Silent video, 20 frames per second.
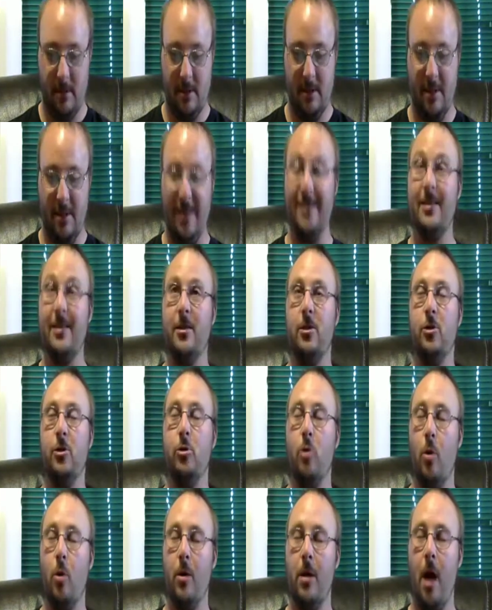this
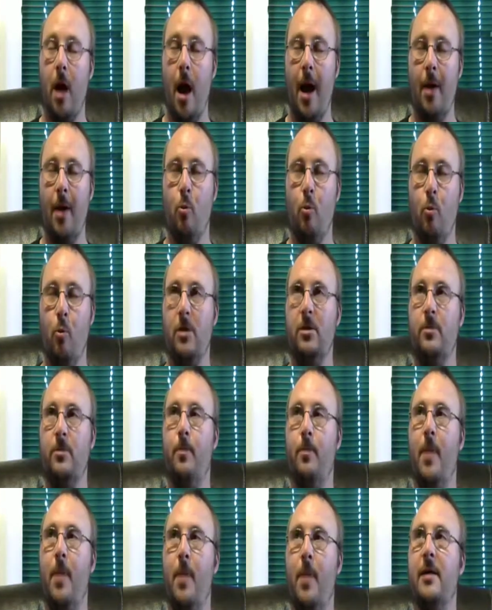storyline was
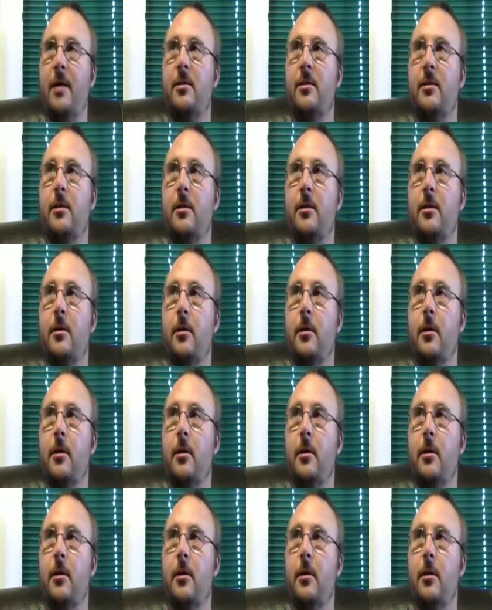based...